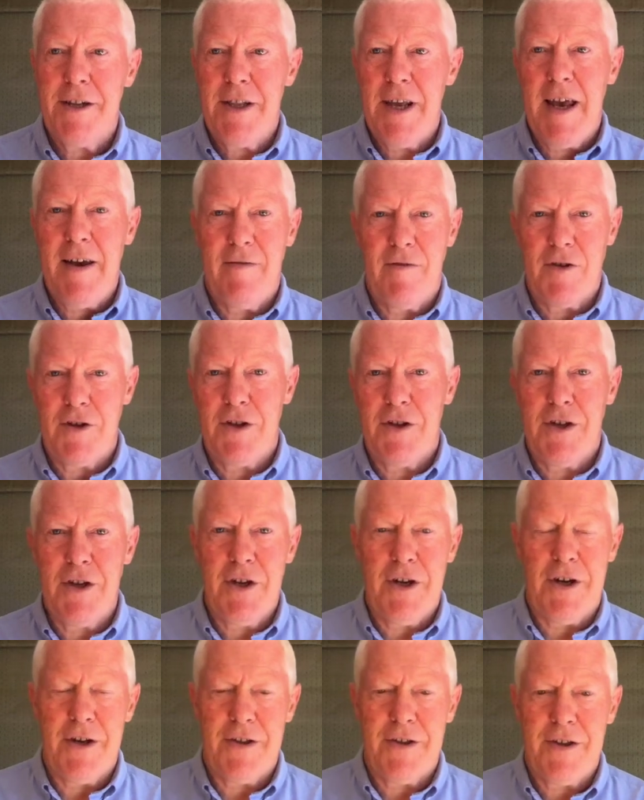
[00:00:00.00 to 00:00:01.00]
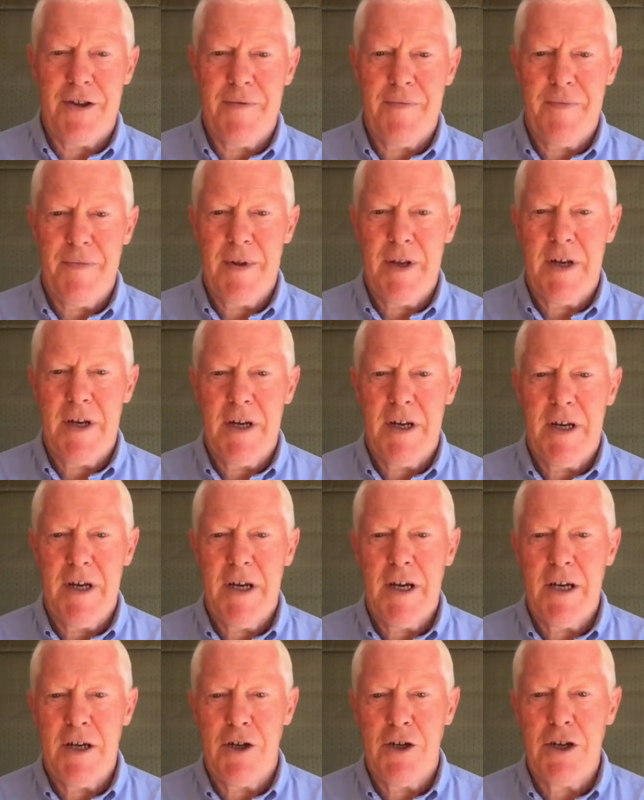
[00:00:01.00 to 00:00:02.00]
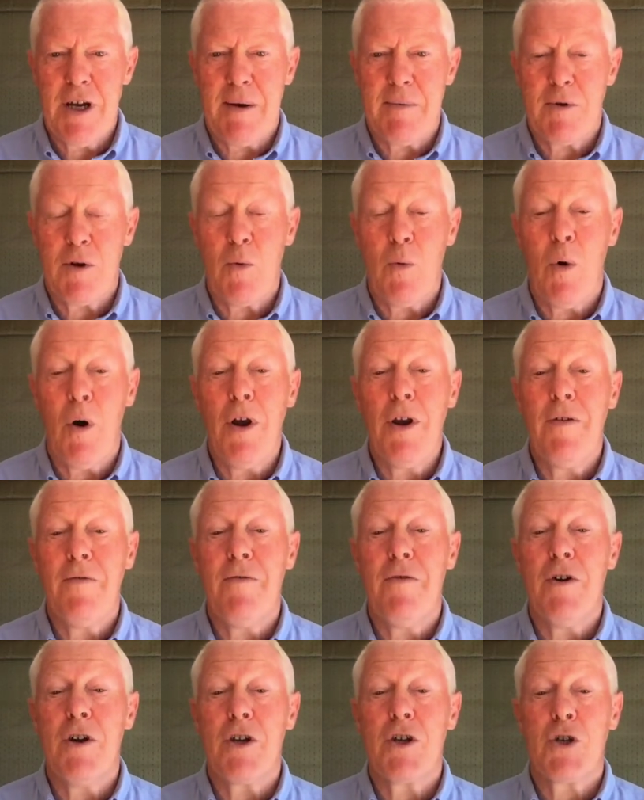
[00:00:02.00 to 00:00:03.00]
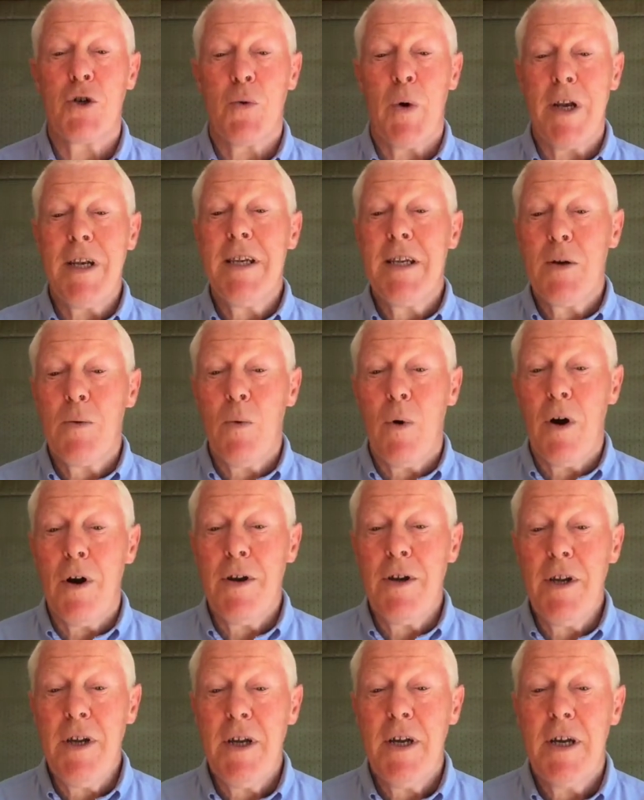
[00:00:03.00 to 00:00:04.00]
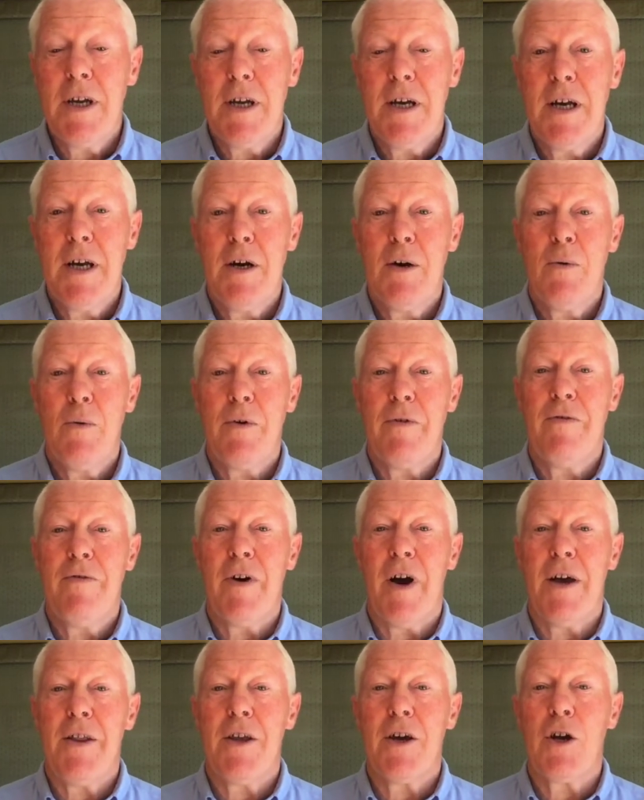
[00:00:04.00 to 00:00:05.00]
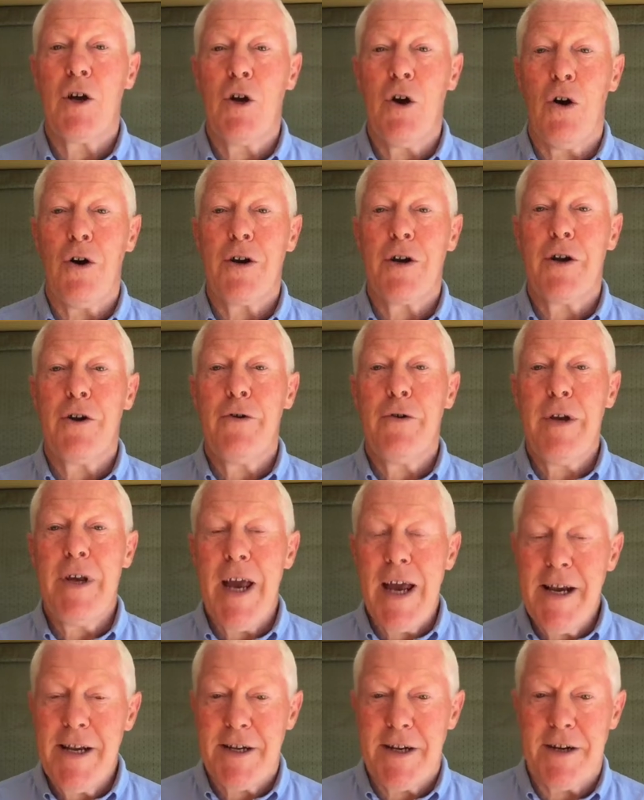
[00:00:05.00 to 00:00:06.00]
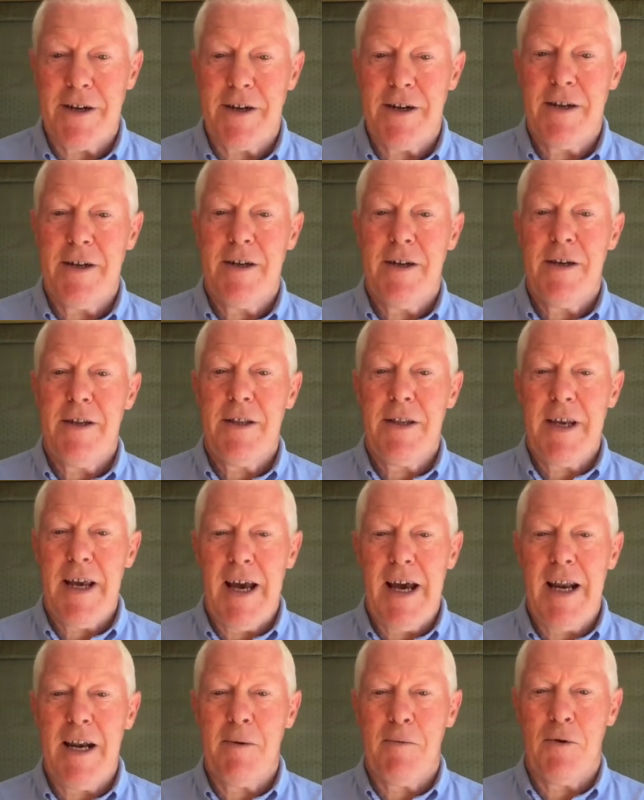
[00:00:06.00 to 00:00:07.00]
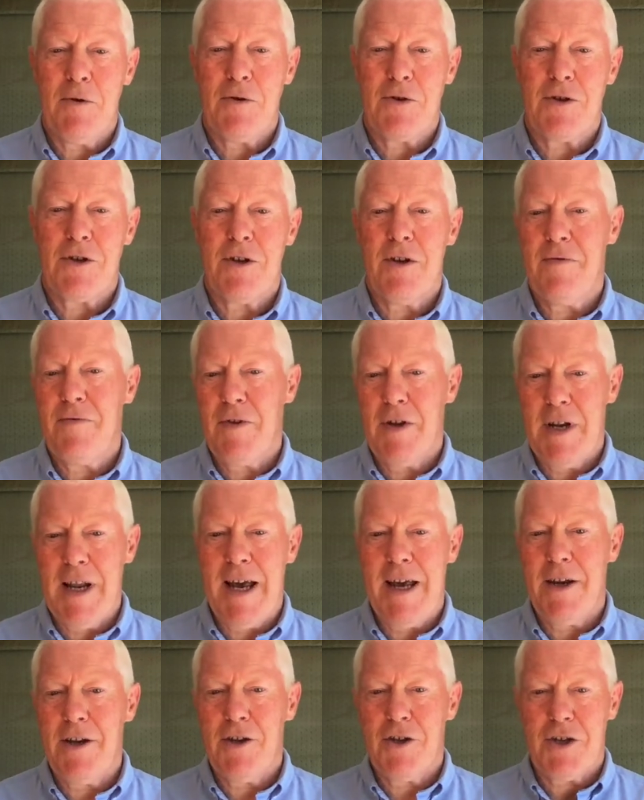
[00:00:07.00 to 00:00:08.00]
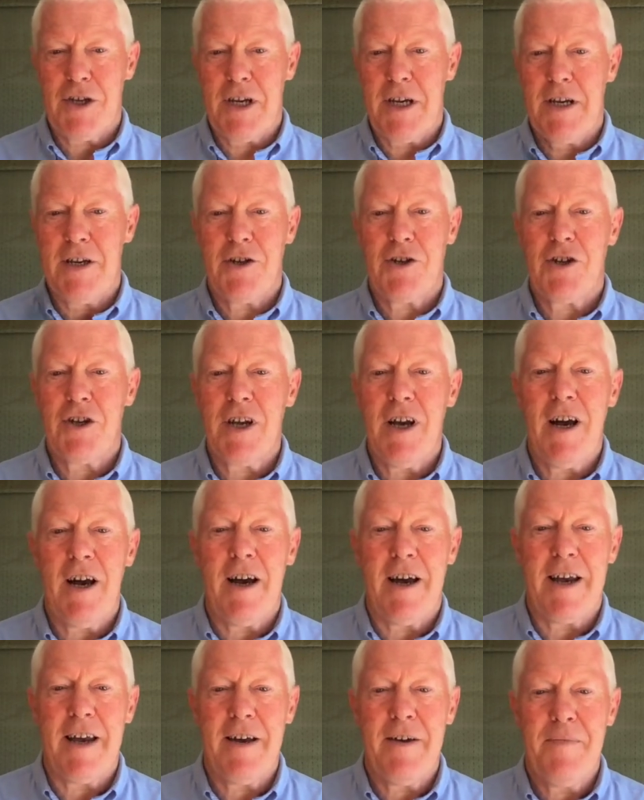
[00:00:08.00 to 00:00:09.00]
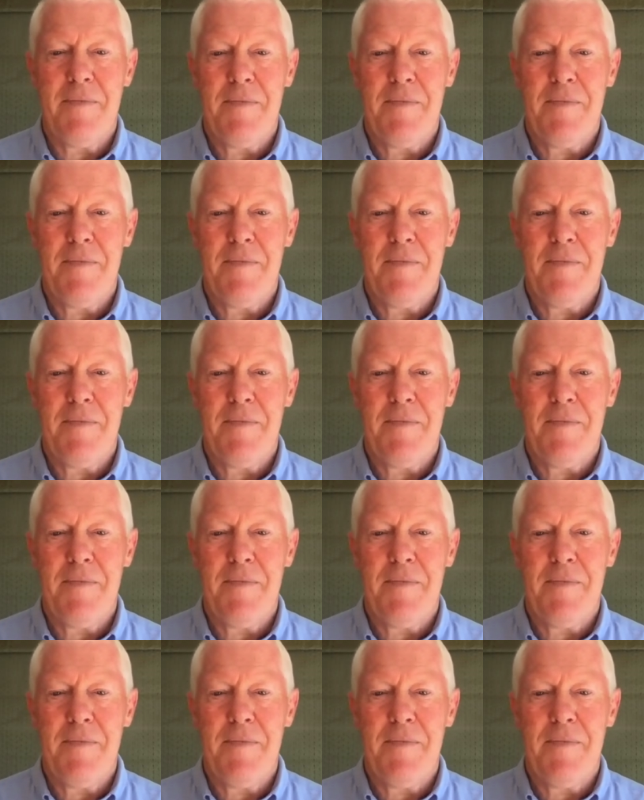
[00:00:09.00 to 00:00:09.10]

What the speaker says: the heavens and the earth. In chapter 1 and verse 21, we find that God created the animals of the land, sea and sky.